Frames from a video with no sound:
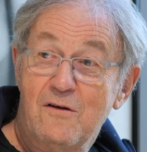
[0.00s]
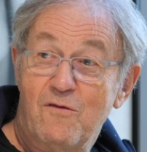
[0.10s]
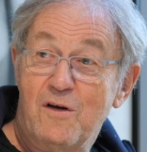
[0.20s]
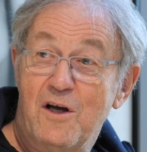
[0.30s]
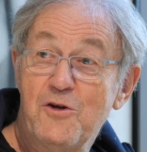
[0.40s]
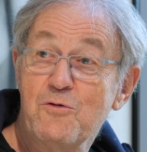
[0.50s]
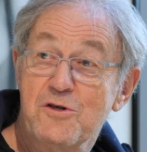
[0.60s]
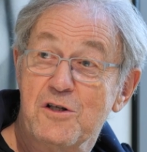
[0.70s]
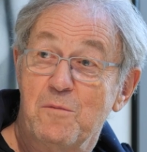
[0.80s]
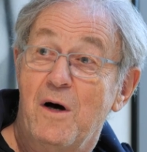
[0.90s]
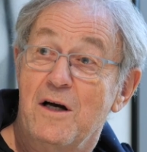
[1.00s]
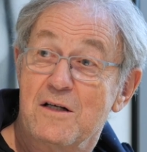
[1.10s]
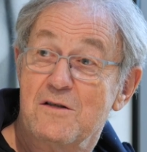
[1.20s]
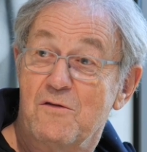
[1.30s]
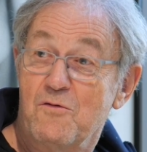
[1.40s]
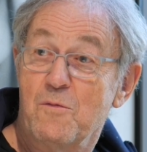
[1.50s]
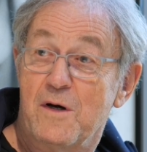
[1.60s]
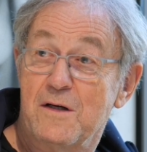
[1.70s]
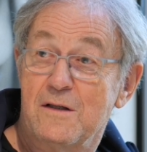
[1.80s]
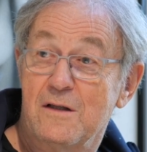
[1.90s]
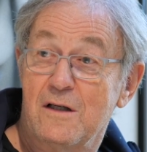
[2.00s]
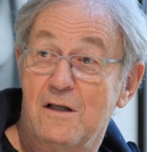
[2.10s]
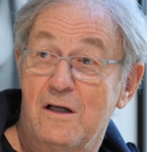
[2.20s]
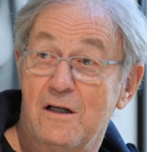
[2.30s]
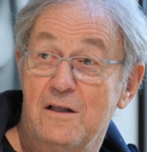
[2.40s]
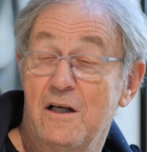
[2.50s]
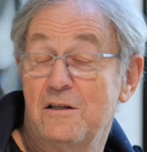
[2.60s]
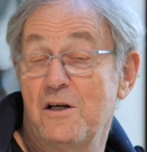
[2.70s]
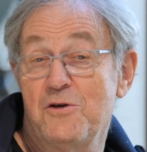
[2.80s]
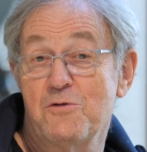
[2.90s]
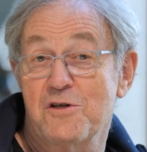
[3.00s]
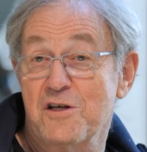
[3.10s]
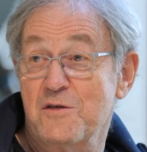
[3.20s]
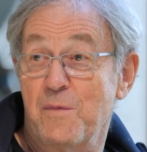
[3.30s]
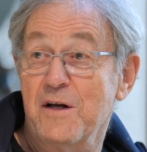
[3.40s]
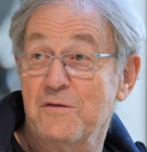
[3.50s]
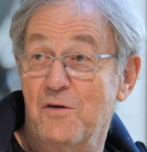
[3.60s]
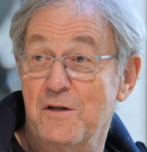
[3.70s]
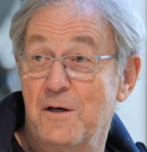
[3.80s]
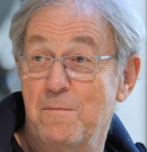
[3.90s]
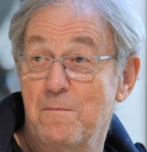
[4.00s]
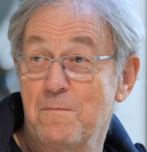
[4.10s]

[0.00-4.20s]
were huge admirers of women and had a huge respect for them.